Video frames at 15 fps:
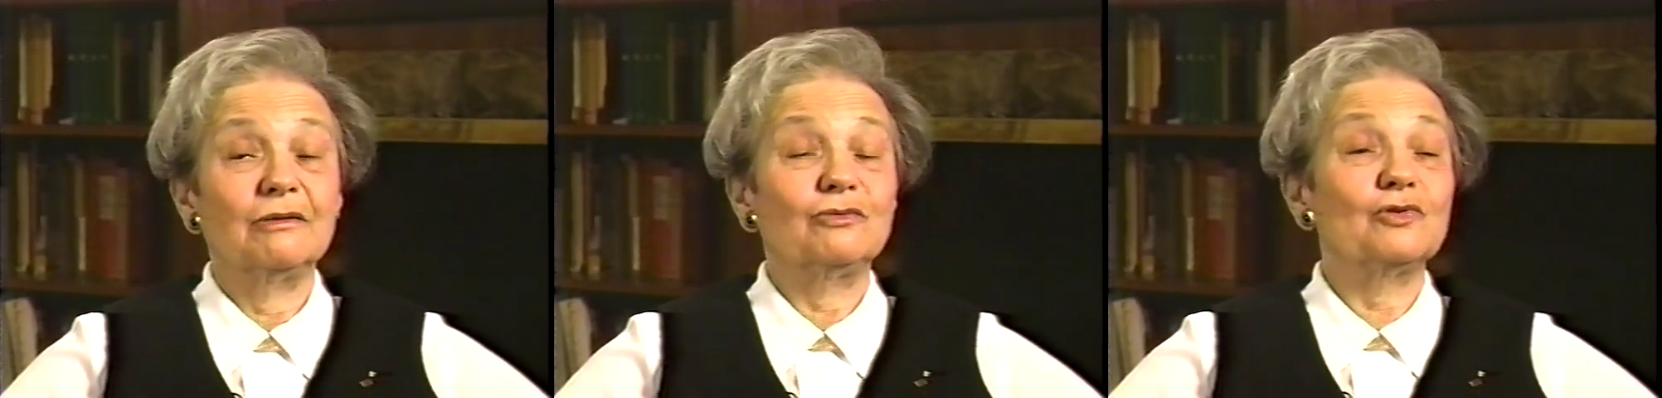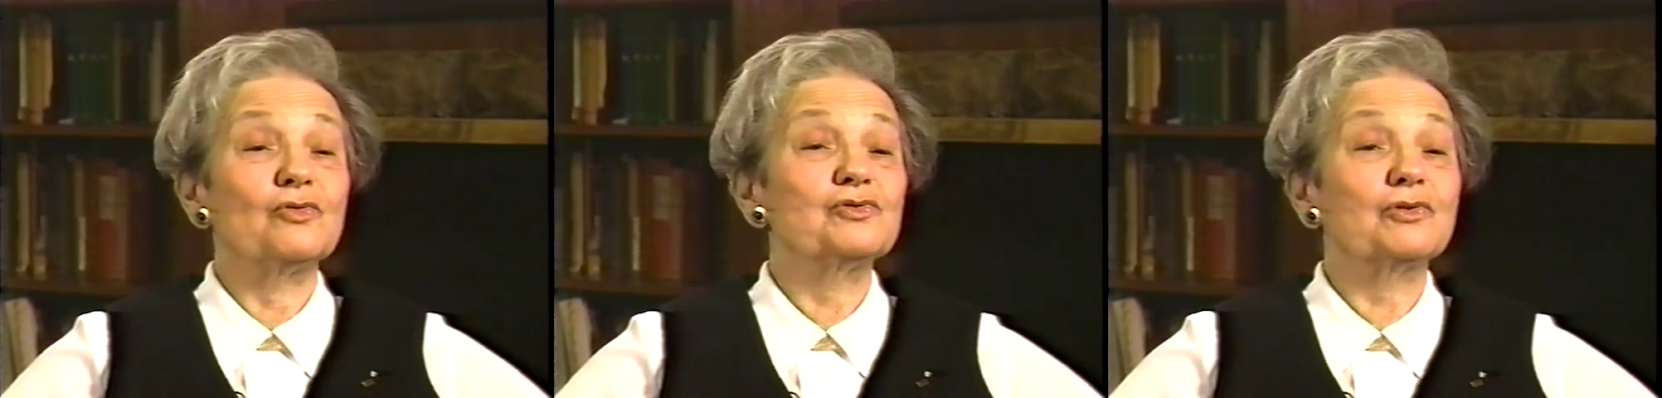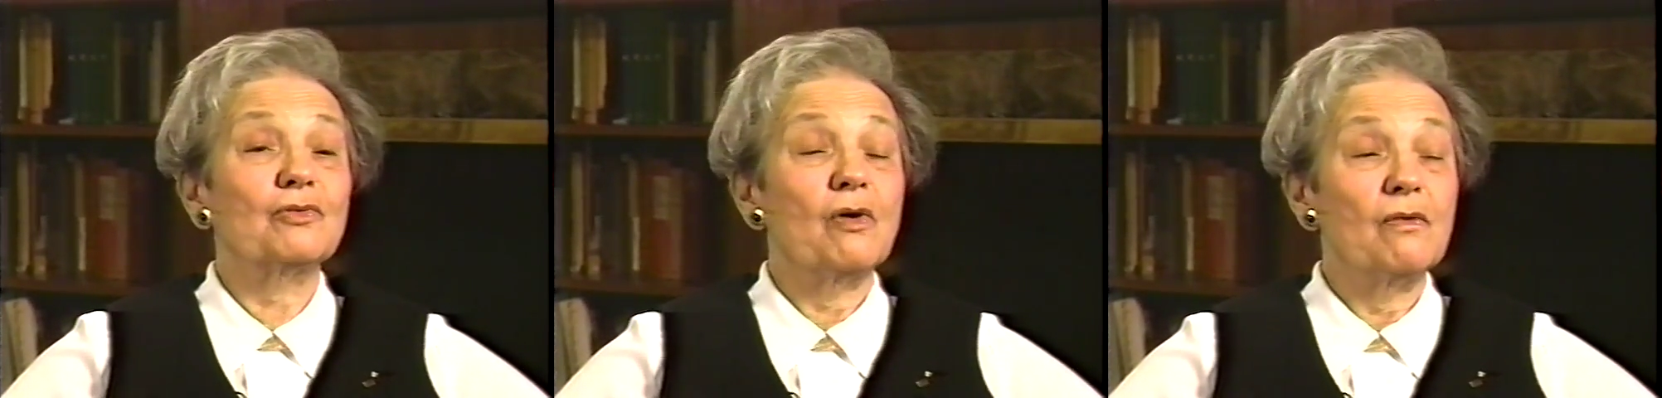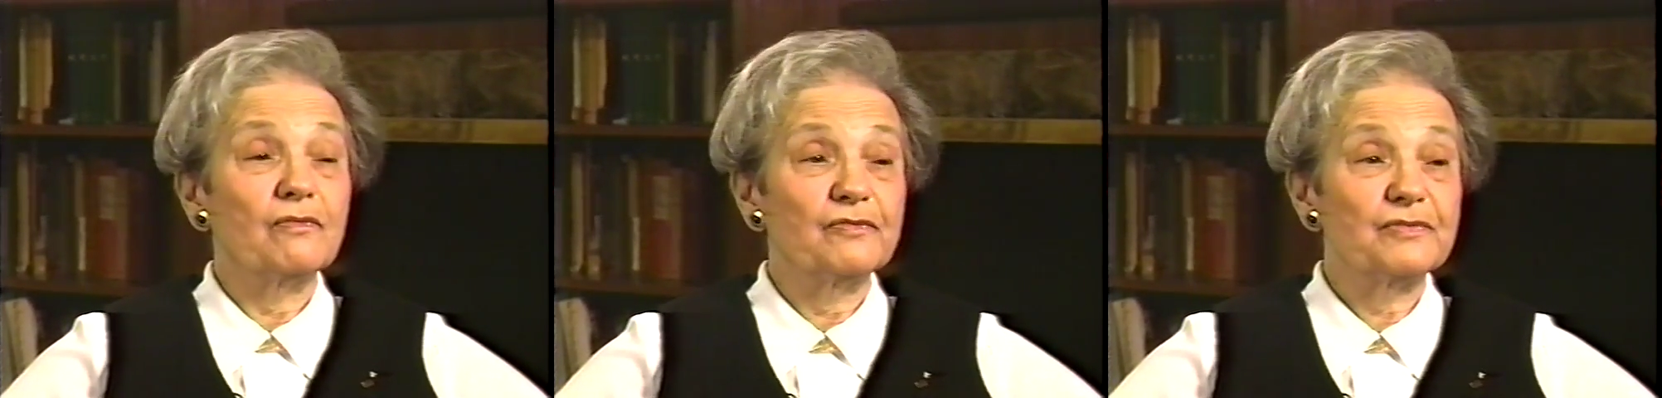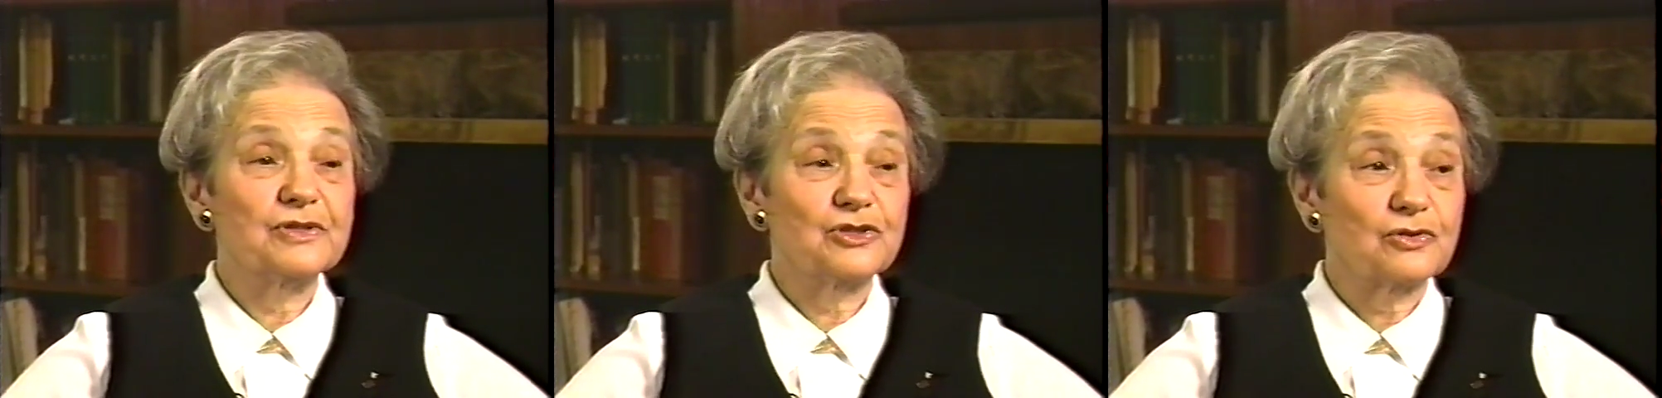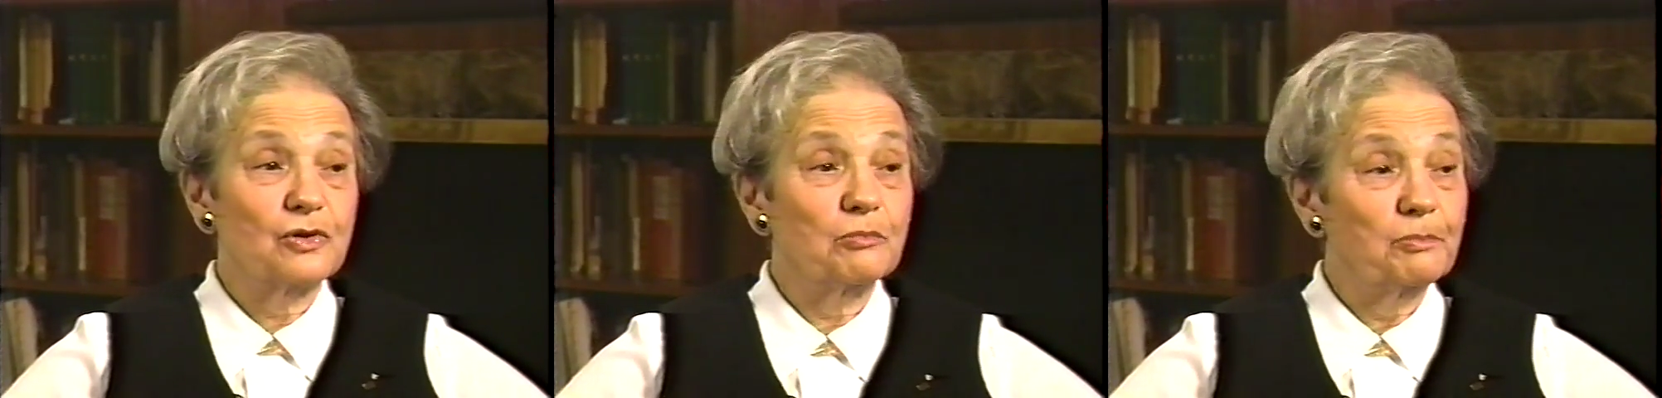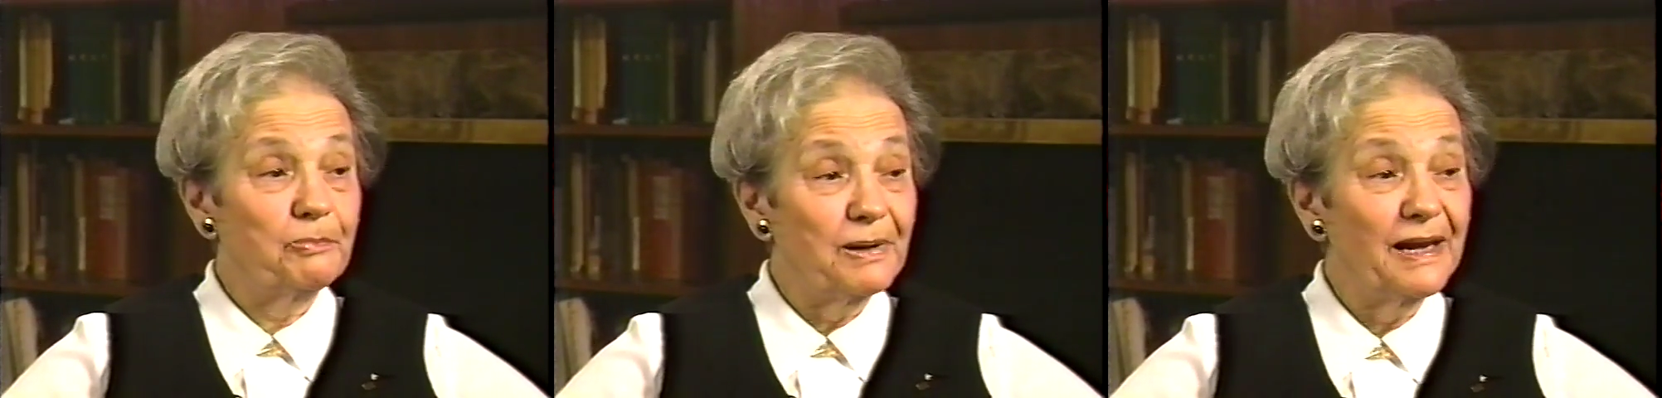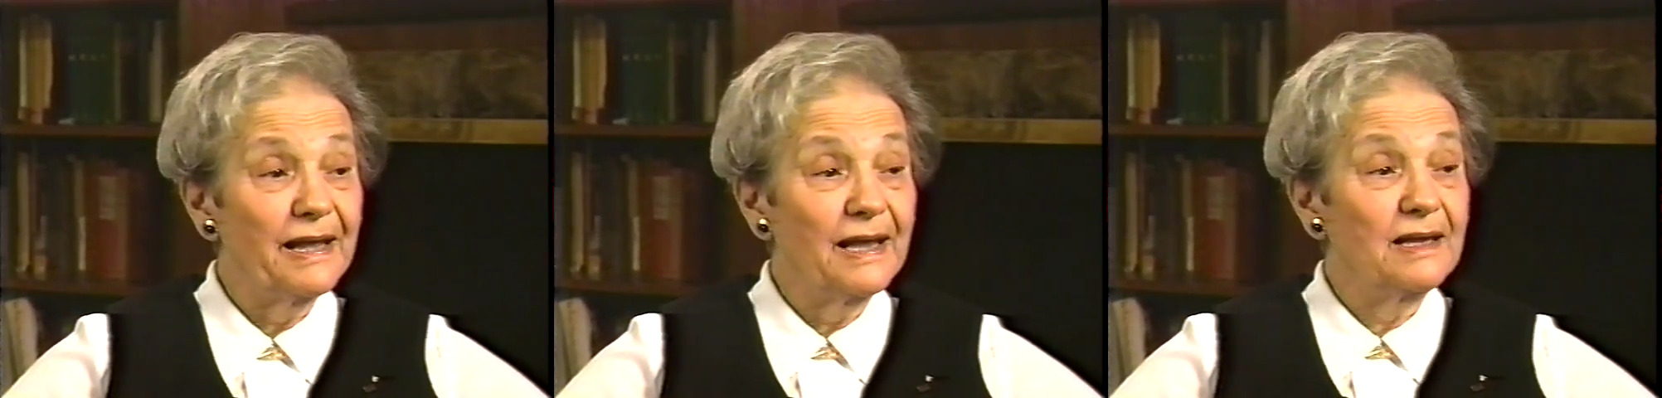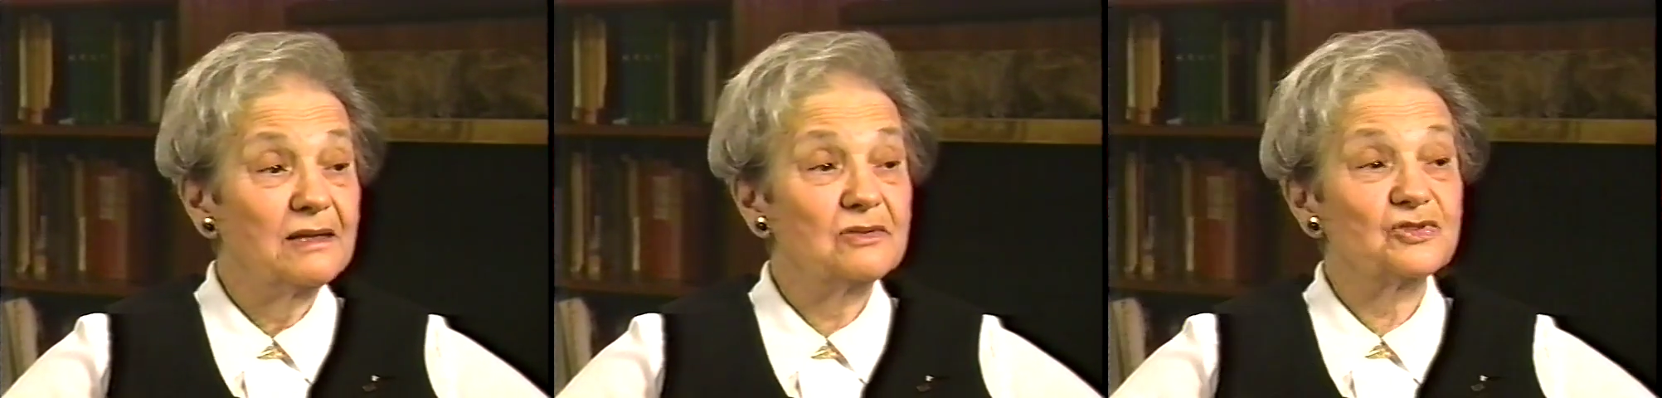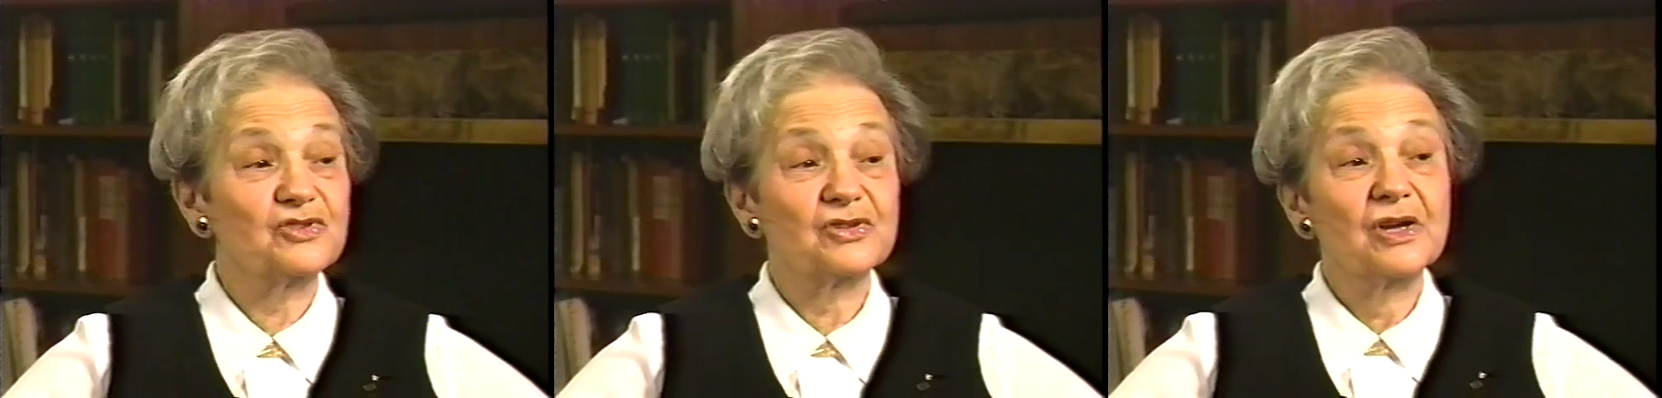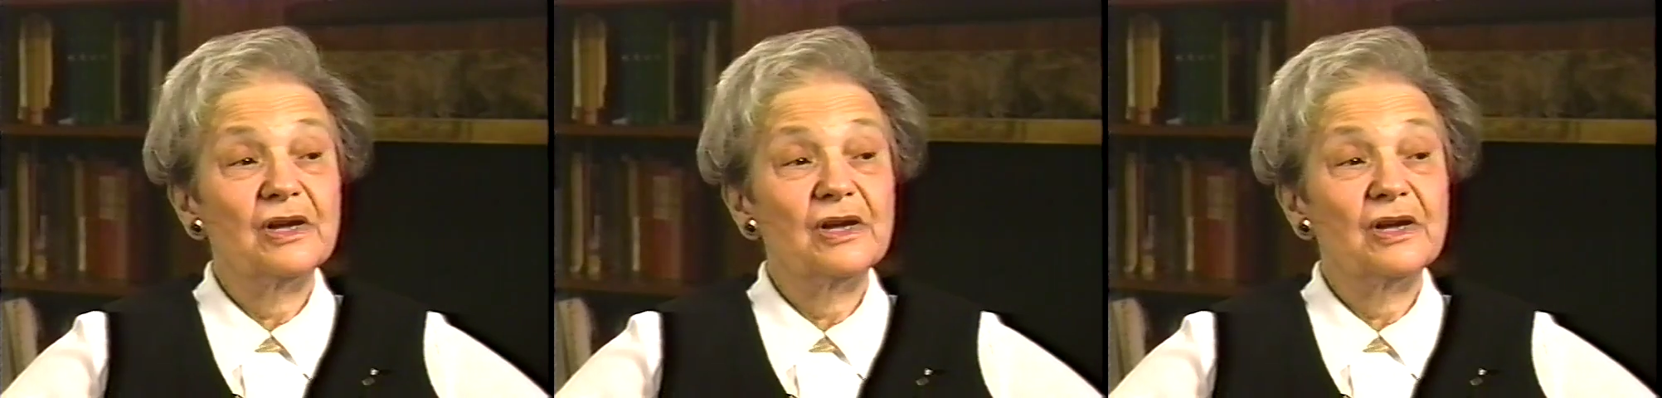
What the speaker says: don't come with complaints,